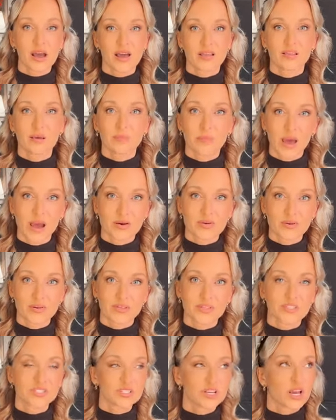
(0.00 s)
and the
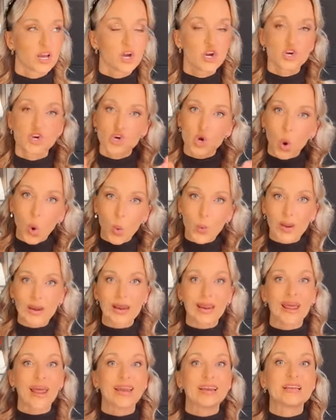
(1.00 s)
parents knowing